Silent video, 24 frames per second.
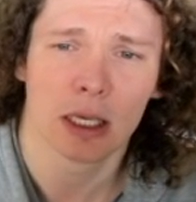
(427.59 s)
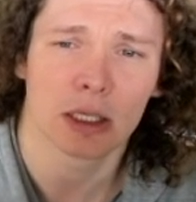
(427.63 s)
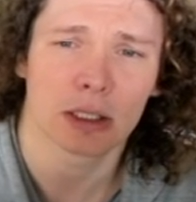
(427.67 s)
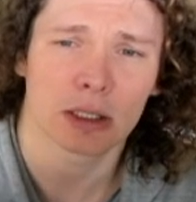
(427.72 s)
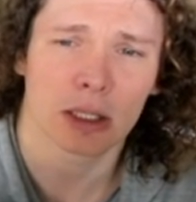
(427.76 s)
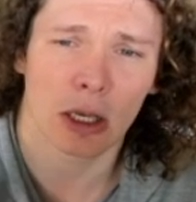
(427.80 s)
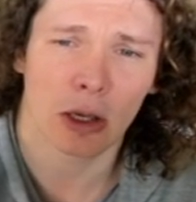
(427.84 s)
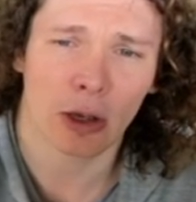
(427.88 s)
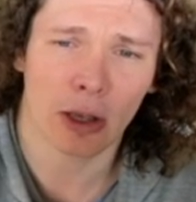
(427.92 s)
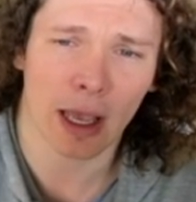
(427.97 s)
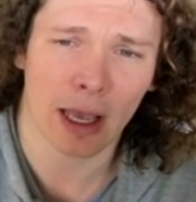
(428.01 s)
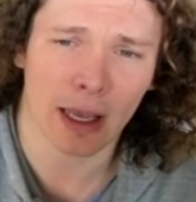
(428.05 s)

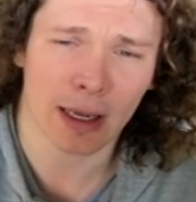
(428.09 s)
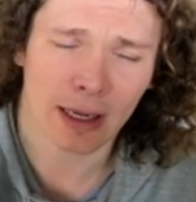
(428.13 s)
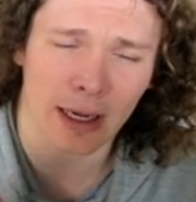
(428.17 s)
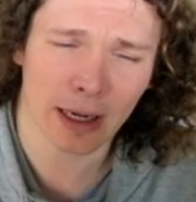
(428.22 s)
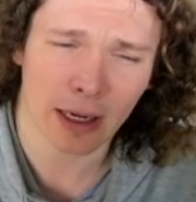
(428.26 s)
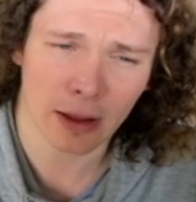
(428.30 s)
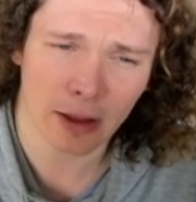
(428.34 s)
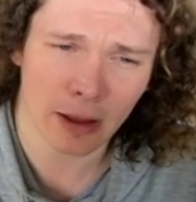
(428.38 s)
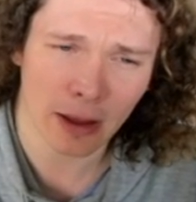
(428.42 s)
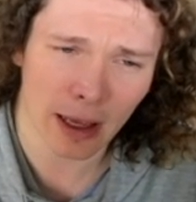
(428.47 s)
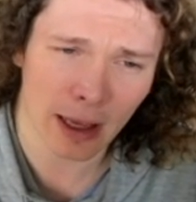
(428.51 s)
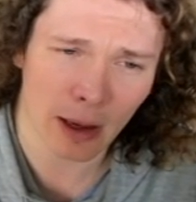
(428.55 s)
So yeah,
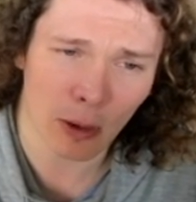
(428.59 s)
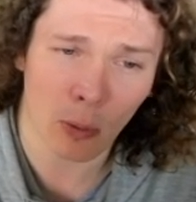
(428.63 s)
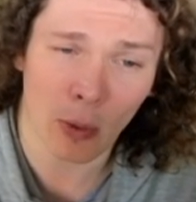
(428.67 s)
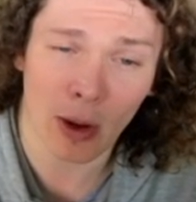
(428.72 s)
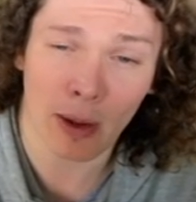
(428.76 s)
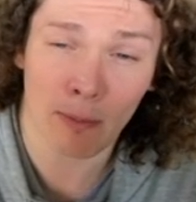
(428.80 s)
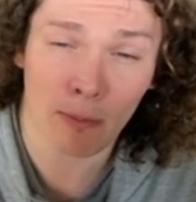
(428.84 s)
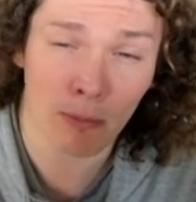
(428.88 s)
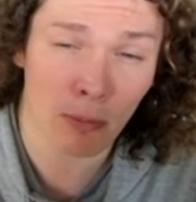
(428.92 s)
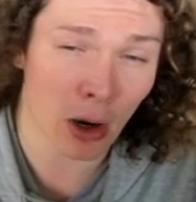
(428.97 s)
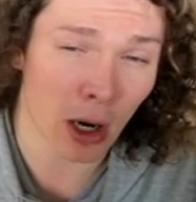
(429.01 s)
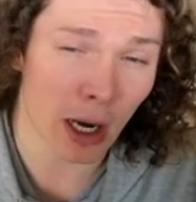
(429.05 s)
Nidoking, we
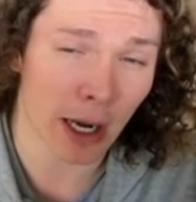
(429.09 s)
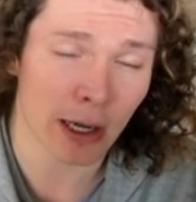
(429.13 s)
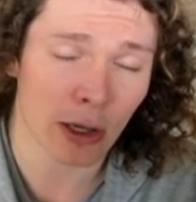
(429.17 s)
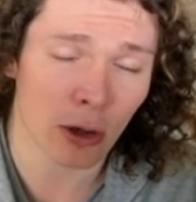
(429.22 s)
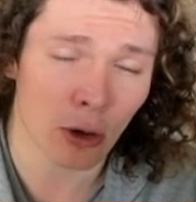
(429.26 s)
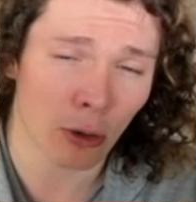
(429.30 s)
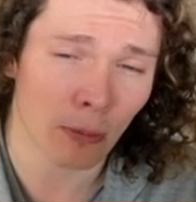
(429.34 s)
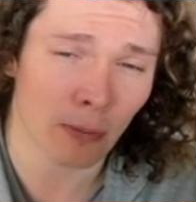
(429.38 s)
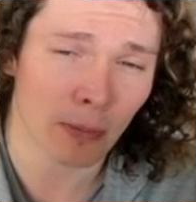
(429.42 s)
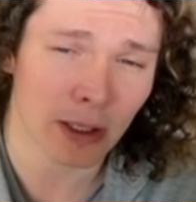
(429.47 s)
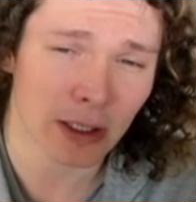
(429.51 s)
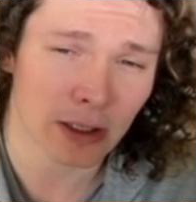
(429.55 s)
might
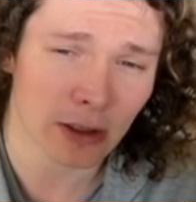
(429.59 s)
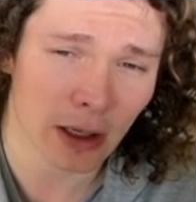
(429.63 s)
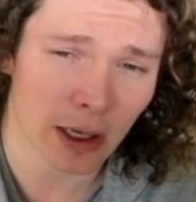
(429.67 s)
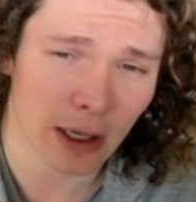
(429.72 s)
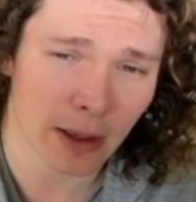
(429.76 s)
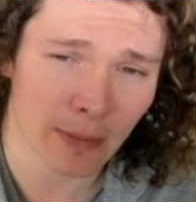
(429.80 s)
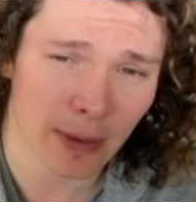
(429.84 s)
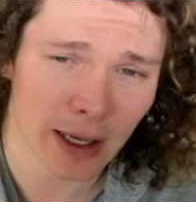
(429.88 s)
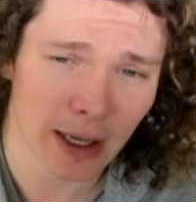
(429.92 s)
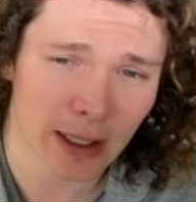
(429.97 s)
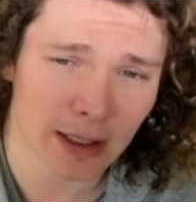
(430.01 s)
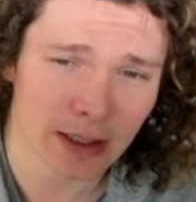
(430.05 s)
not be
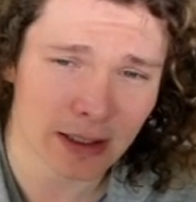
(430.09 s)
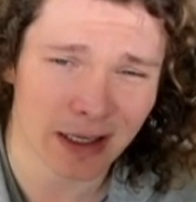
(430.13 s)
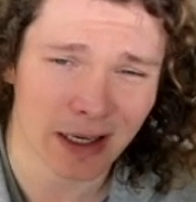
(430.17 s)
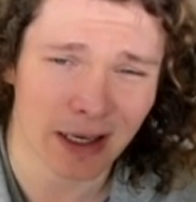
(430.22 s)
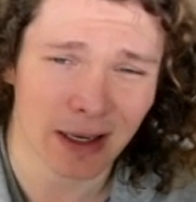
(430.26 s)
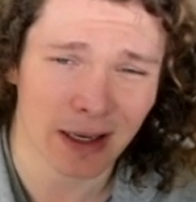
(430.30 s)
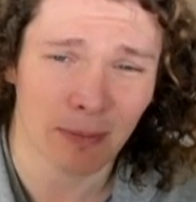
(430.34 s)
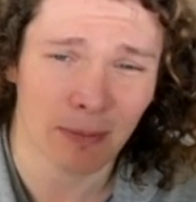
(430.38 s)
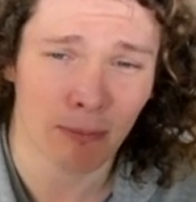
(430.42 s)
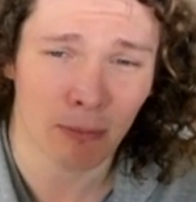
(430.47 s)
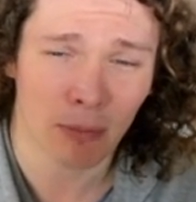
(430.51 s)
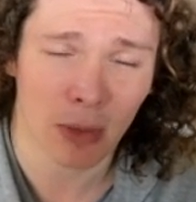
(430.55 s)
Dynamaxing
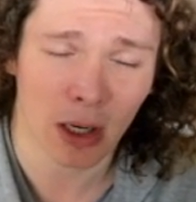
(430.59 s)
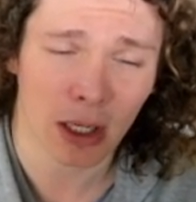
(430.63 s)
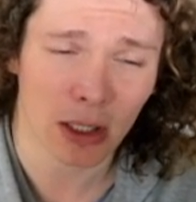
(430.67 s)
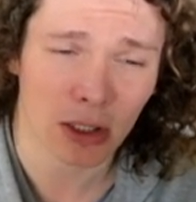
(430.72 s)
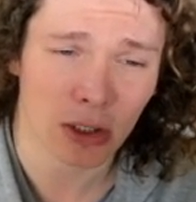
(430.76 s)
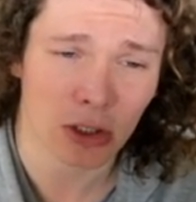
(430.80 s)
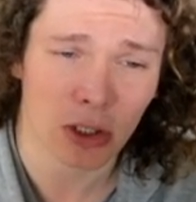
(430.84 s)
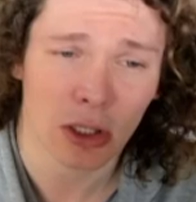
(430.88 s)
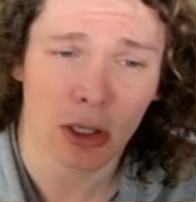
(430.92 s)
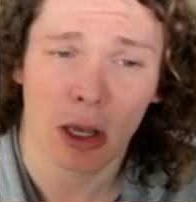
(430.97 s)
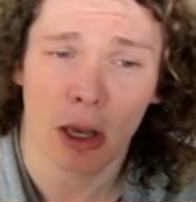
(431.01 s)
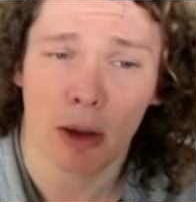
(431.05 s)
it
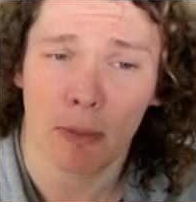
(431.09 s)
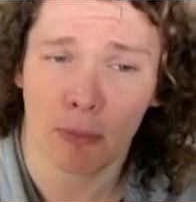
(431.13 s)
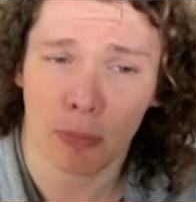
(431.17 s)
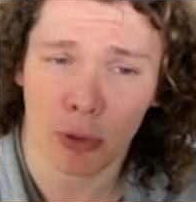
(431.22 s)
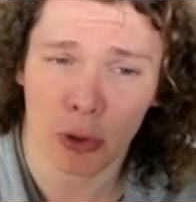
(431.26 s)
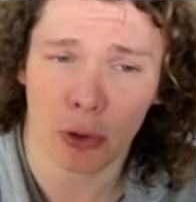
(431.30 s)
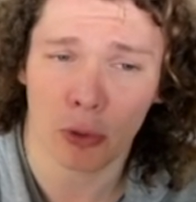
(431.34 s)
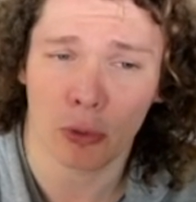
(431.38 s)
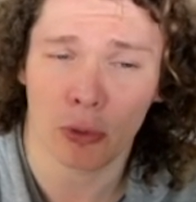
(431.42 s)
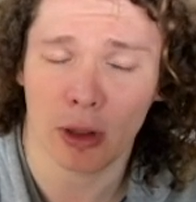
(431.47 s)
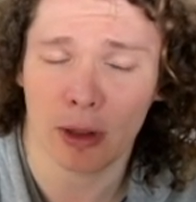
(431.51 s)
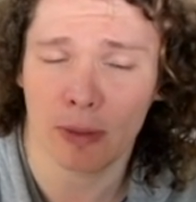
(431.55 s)
much,
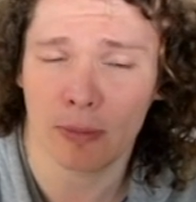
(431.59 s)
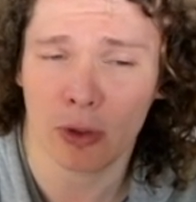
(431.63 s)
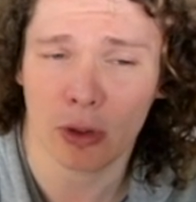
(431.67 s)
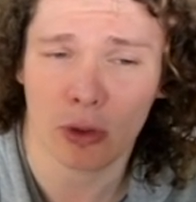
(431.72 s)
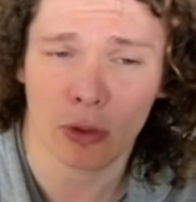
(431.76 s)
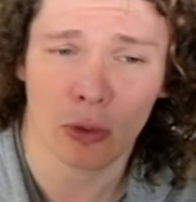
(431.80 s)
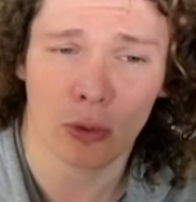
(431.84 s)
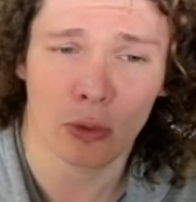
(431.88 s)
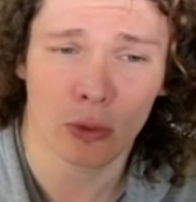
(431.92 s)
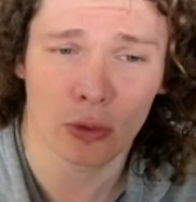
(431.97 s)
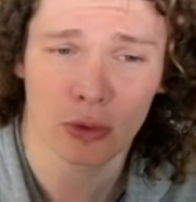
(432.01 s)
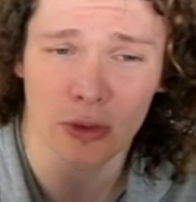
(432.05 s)
purely
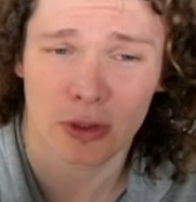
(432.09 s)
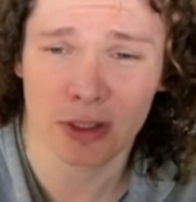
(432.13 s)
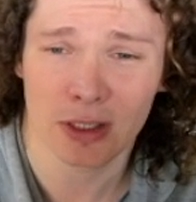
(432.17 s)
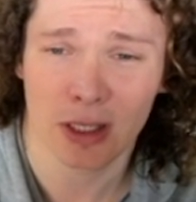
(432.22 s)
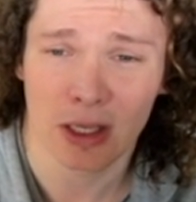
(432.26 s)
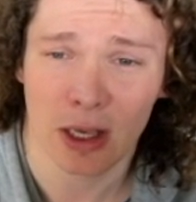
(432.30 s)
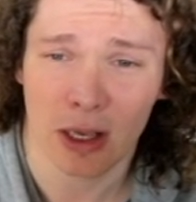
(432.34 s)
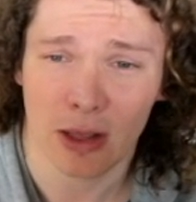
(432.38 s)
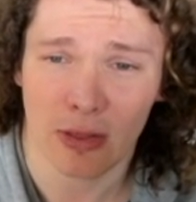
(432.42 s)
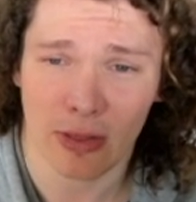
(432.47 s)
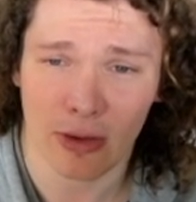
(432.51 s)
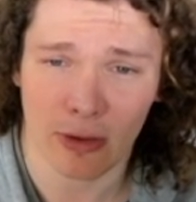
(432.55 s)
because
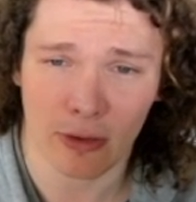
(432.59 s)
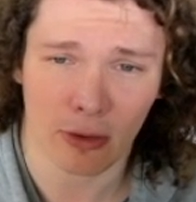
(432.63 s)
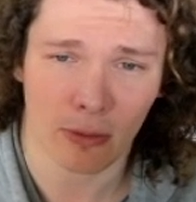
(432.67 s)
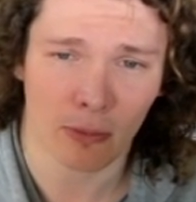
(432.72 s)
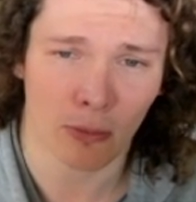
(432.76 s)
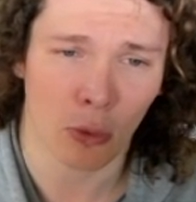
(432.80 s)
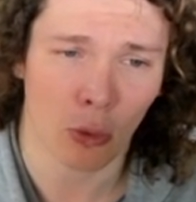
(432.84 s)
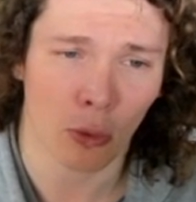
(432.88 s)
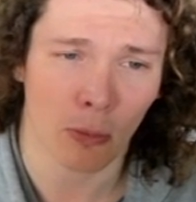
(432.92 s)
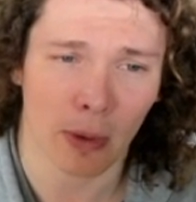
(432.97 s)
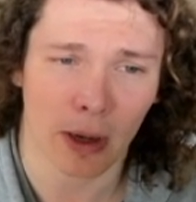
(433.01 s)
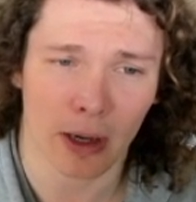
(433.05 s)
there are
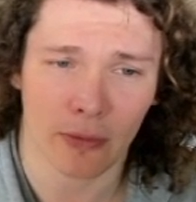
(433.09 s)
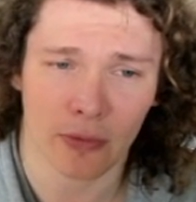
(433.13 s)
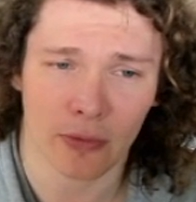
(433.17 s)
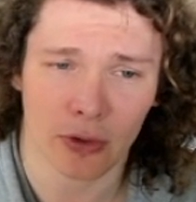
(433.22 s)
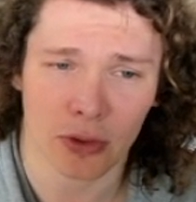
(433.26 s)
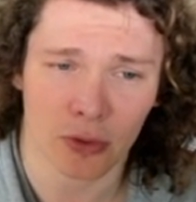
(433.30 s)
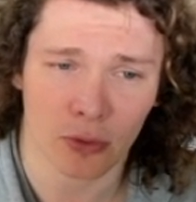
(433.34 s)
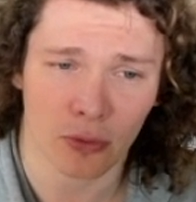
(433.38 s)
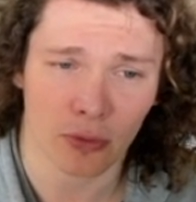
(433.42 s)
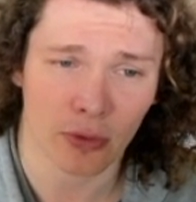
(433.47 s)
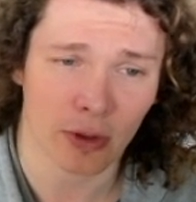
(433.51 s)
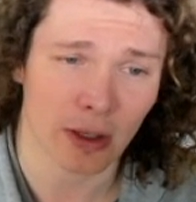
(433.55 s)
more
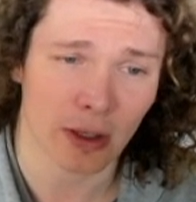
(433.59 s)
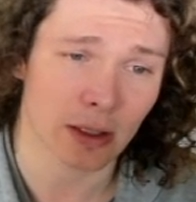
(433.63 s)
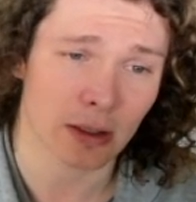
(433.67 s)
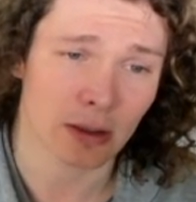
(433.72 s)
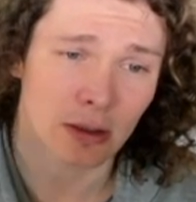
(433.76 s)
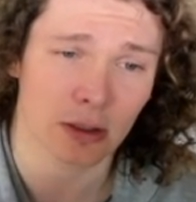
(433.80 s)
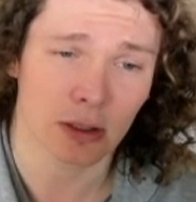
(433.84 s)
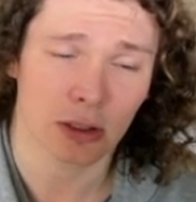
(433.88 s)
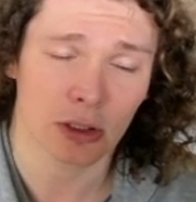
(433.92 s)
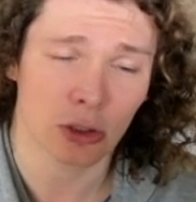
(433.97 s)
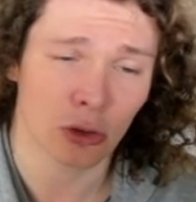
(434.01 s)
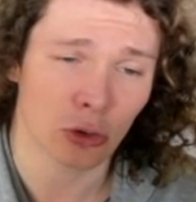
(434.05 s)
beneficial
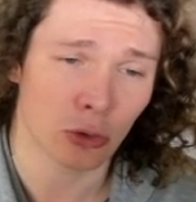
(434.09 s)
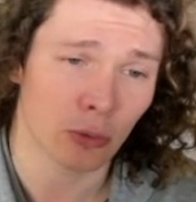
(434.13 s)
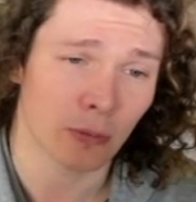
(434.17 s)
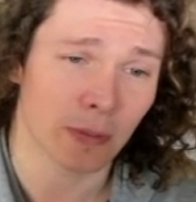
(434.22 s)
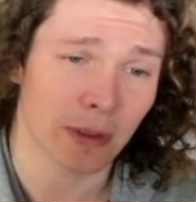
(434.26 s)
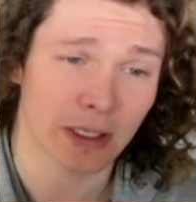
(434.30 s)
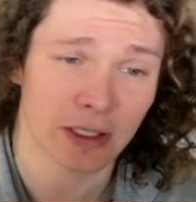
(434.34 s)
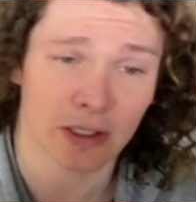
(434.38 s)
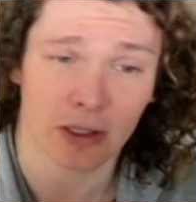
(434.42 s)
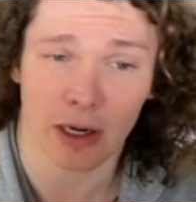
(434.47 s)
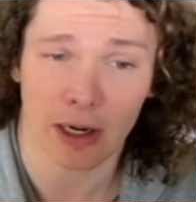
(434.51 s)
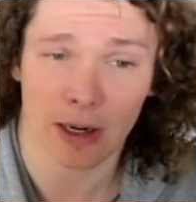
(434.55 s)
things to
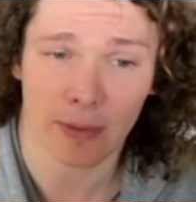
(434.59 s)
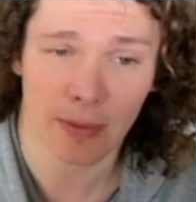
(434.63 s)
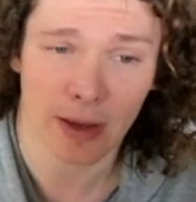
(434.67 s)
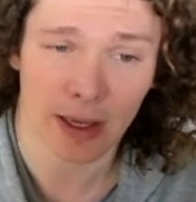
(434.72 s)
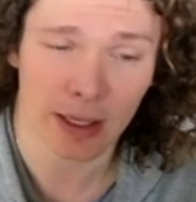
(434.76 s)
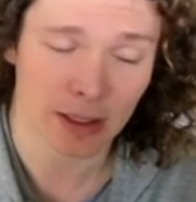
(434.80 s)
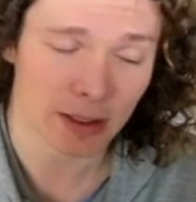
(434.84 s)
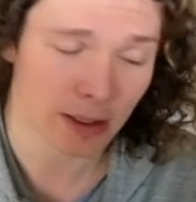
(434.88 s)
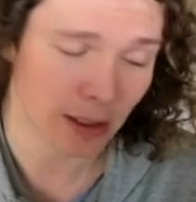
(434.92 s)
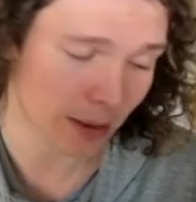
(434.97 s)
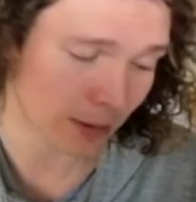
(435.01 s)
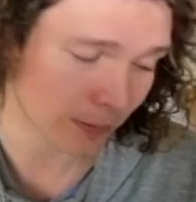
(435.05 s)
be
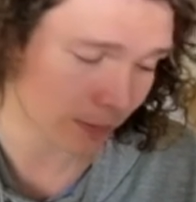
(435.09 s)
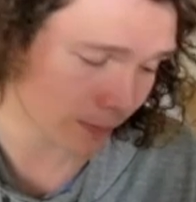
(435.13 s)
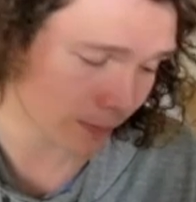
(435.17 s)
Dynamaxing.